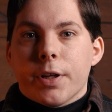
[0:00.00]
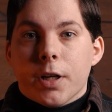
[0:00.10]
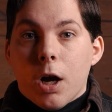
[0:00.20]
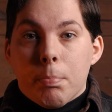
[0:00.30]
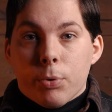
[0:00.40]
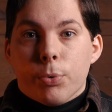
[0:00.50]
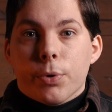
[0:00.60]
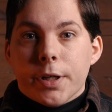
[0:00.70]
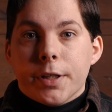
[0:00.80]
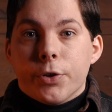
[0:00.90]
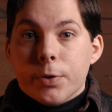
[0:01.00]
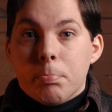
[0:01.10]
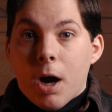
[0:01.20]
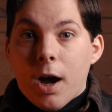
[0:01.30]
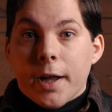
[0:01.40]
like a pretty
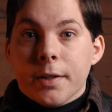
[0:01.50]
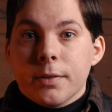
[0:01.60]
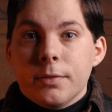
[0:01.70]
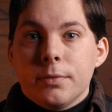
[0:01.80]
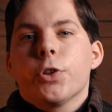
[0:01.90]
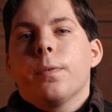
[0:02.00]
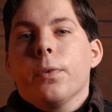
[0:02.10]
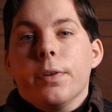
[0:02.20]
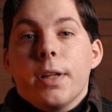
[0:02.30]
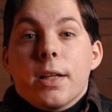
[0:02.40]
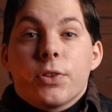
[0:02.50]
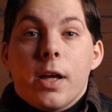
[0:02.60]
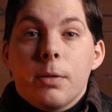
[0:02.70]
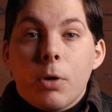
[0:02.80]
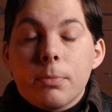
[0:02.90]
good buy. So for the next
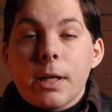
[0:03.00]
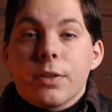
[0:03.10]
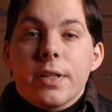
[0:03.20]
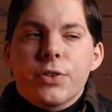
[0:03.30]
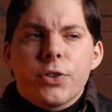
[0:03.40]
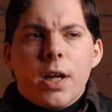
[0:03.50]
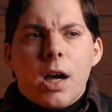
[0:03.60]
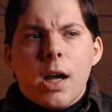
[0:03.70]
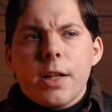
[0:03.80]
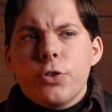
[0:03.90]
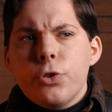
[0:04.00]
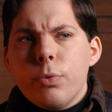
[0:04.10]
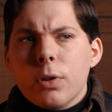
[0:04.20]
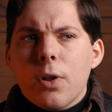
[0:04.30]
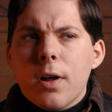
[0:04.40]
item on my list, I
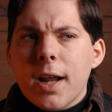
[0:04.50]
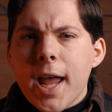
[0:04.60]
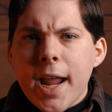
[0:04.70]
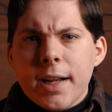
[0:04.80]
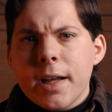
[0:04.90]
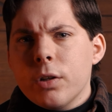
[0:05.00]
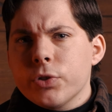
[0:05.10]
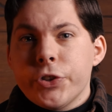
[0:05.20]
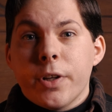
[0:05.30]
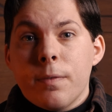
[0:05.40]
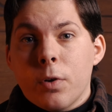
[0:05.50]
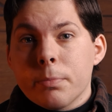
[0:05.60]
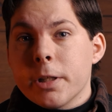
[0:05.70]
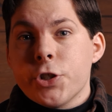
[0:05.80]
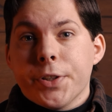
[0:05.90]
do a lot of handheld stuff
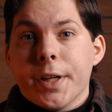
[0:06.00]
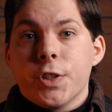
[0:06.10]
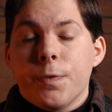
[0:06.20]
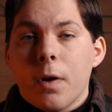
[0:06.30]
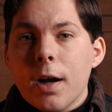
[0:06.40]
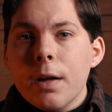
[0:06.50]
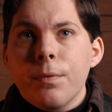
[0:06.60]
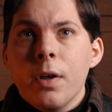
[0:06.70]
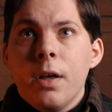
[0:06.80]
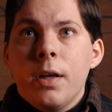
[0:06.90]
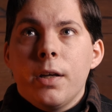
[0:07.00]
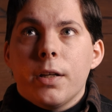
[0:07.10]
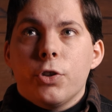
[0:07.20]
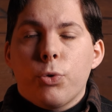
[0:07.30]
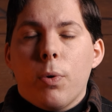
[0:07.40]
on my GH5.
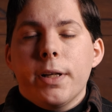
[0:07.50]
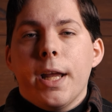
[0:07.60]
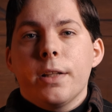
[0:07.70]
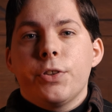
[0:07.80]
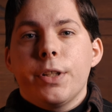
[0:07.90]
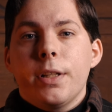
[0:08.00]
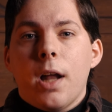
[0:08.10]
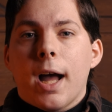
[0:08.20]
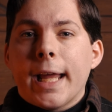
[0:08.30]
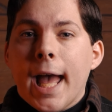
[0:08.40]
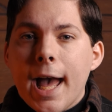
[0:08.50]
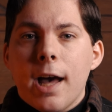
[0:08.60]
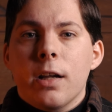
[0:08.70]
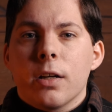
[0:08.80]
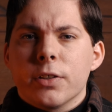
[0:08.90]
In 2018, I
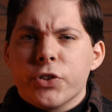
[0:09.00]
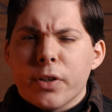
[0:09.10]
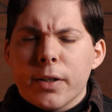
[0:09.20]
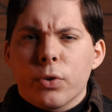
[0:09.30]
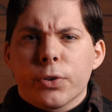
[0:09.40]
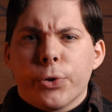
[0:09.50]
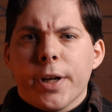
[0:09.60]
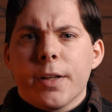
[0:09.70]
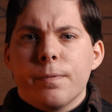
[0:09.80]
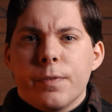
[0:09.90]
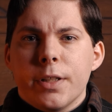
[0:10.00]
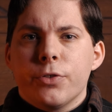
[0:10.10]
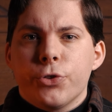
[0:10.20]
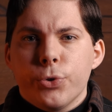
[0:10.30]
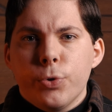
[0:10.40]
had a Zion Crane
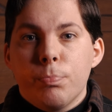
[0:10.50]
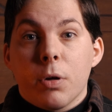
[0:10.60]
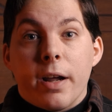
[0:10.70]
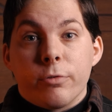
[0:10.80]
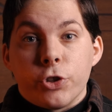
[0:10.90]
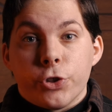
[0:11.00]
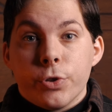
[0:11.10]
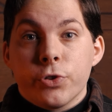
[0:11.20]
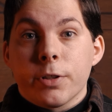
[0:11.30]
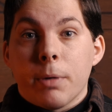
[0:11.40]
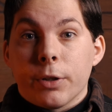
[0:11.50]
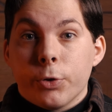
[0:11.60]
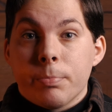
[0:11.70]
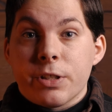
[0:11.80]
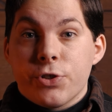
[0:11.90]
V2, but I was using my
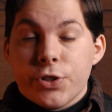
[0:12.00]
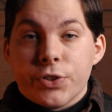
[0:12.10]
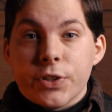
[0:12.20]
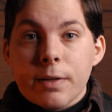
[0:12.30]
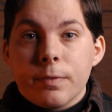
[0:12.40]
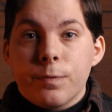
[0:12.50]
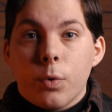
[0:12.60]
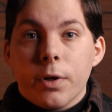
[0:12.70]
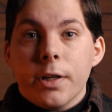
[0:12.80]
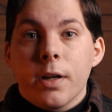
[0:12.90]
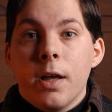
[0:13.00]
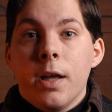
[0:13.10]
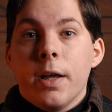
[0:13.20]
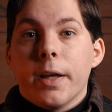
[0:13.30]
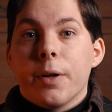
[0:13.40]
Lumix G7 for it.
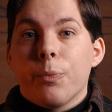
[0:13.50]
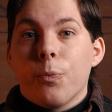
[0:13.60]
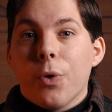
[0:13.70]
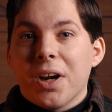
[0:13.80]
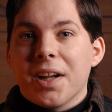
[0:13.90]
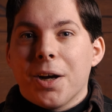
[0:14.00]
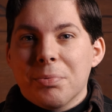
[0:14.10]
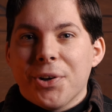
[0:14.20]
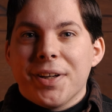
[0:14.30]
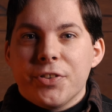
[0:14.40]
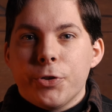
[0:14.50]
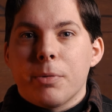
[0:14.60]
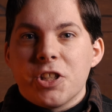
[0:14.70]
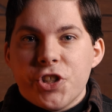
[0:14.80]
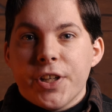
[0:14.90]
And when I upgraded to
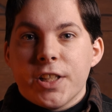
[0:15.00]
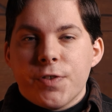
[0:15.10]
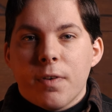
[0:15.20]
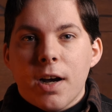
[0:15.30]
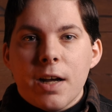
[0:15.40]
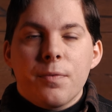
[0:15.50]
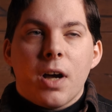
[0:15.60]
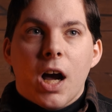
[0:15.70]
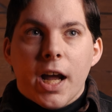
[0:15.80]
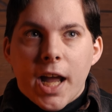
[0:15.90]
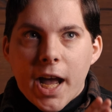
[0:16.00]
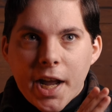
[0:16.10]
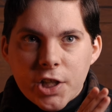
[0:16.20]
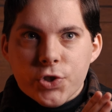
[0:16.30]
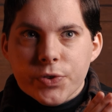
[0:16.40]
my GH5, I
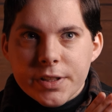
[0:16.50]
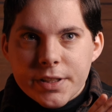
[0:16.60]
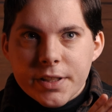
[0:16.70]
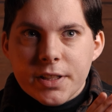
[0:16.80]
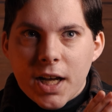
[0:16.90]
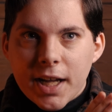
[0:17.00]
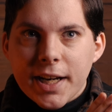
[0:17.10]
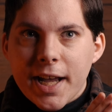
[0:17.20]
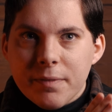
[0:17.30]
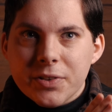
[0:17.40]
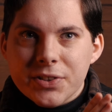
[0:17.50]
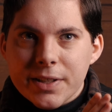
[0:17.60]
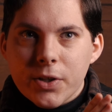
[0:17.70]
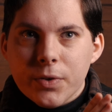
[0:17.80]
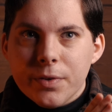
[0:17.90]
actually did kind of have to
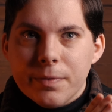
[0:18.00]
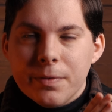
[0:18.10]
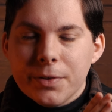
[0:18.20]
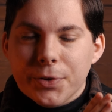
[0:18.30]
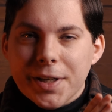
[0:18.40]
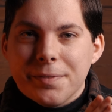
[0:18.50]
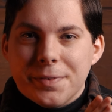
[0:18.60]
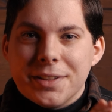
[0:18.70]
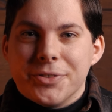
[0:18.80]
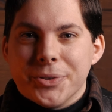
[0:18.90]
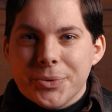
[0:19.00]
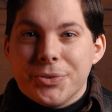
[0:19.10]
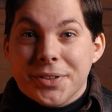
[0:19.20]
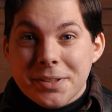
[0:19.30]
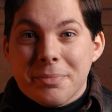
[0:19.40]
sell the Crane
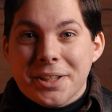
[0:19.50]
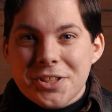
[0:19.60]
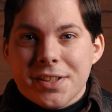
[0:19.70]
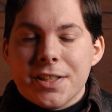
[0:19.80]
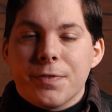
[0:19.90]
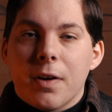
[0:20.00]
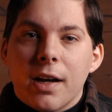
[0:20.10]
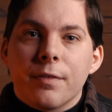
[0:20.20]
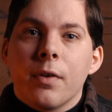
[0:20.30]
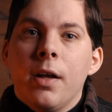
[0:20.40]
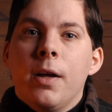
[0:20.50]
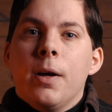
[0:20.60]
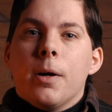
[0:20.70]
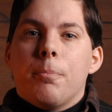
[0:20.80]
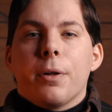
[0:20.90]
V2 to get my GH5.
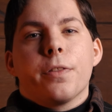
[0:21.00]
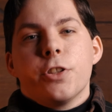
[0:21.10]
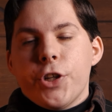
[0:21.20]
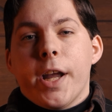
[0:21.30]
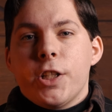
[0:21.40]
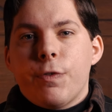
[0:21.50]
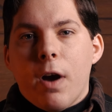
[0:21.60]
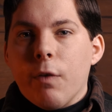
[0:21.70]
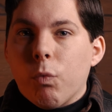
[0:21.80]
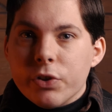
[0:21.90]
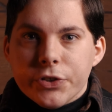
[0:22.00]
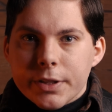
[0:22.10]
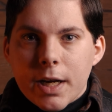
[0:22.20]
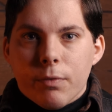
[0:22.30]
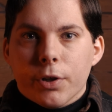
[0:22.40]
But the GH5 was
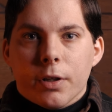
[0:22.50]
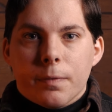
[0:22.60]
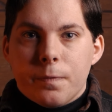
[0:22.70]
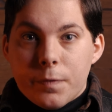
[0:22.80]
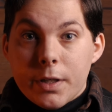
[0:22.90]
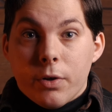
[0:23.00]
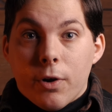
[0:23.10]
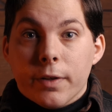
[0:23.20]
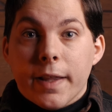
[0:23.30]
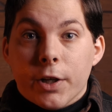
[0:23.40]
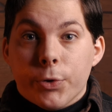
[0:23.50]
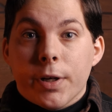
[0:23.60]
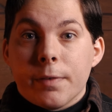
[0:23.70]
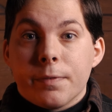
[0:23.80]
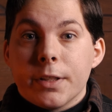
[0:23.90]
never going to fit on that
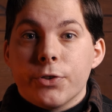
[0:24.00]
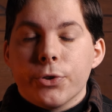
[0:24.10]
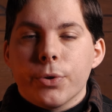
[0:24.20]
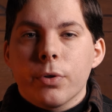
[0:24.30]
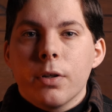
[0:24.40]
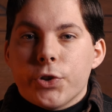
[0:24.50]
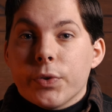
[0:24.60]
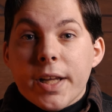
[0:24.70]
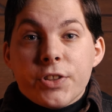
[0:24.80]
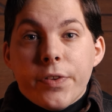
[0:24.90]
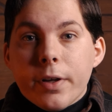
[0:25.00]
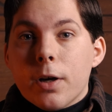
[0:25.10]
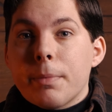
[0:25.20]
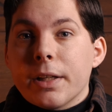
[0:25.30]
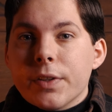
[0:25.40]
Crane V2. So the next thing
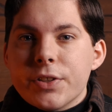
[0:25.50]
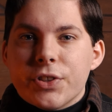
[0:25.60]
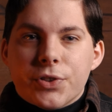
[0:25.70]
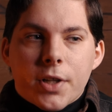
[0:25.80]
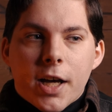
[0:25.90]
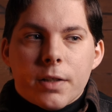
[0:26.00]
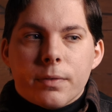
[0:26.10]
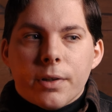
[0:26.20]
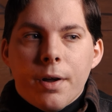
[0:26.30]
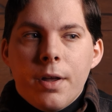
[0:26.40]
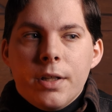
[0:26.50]
on my list is kind of a